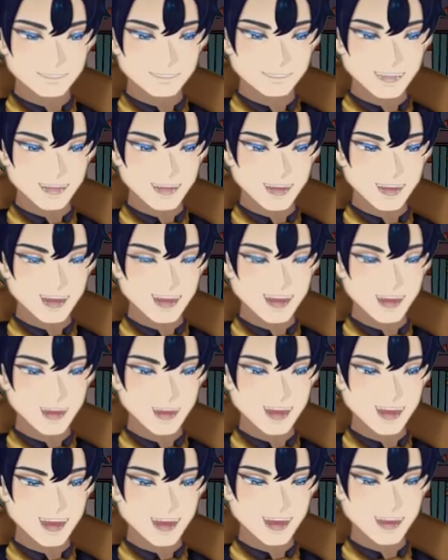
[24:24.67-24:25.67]
and the light of the
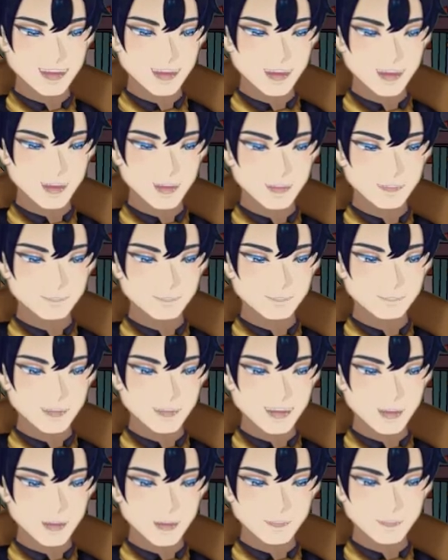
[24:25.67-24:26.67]
lantern
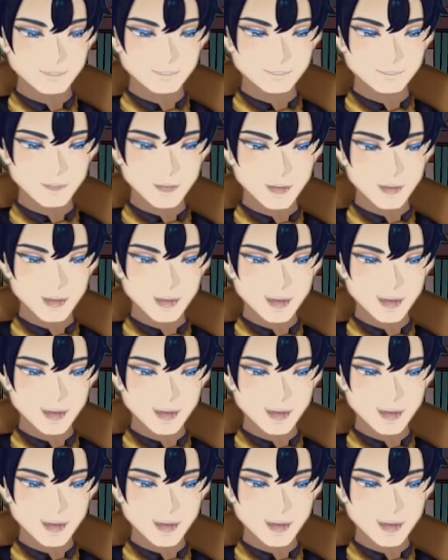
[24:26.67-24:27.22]
flickered over